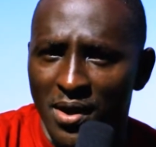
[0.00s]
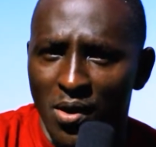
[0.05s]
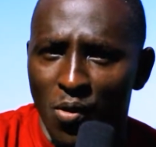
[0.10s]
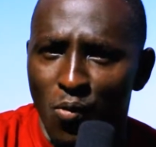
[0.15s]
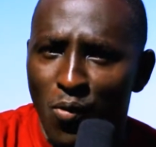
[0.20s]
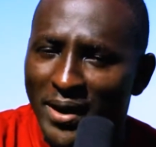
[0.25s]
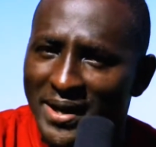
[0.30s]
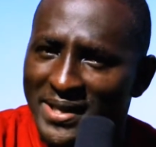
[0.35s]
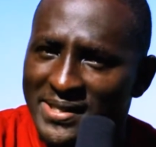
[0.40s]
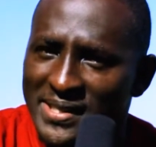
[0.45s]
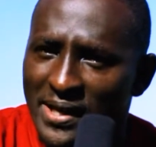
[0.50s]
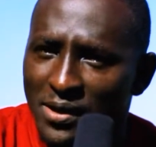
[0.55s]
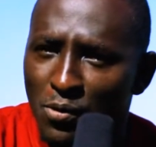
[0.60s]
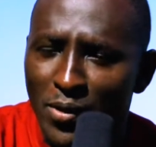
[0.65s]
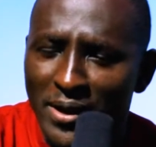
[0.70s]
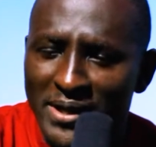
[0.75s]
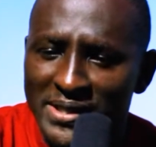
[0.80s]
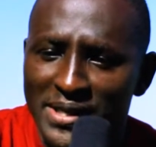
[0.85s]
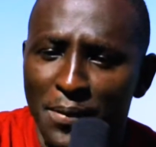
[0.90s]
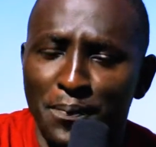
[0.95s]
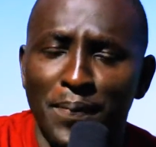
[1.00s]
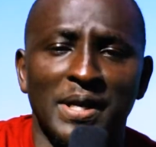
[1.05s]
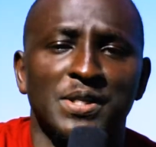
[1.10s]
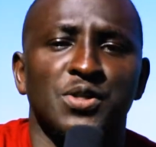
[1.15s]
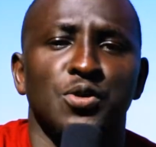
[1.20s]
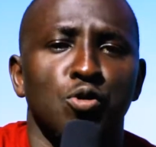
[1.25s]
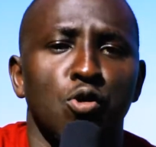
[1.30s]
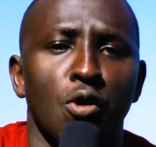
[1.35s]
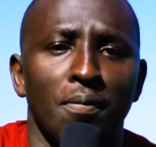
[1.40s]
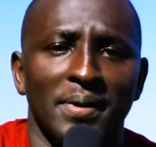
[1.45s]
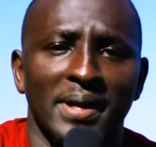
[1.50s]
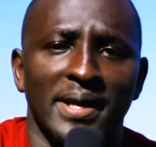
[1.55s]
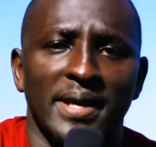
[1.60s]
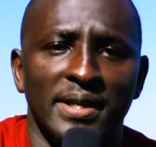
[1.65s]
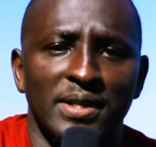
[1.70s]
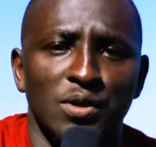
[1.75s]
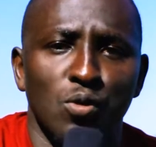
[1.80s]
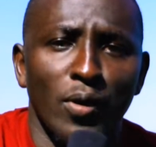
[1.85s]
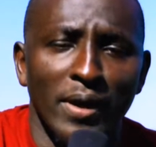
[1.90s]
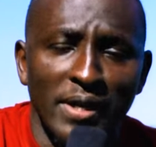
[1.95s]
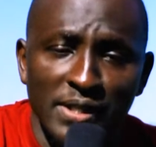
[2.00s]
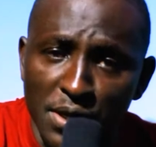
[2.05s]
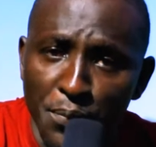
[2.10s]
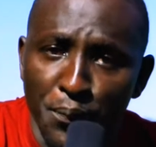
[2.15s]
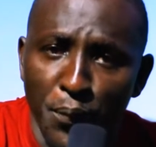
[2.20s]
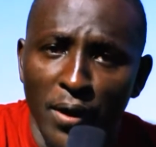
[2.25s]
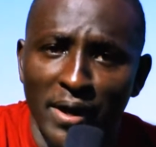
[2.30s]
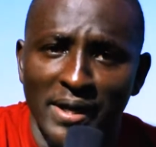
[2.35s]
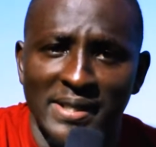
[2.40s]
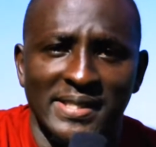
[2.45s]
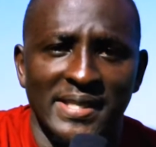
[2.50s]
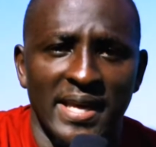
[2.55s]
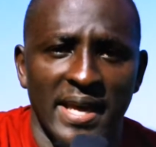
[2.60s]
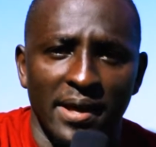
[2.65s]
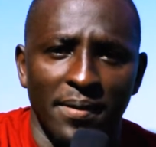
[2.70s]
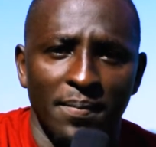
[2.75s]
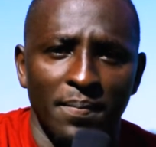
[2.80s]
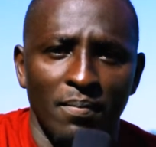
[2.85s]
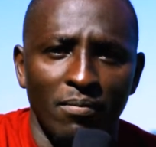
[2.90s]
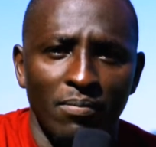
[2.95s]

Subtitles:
What is the person communicating? What is the poet saying?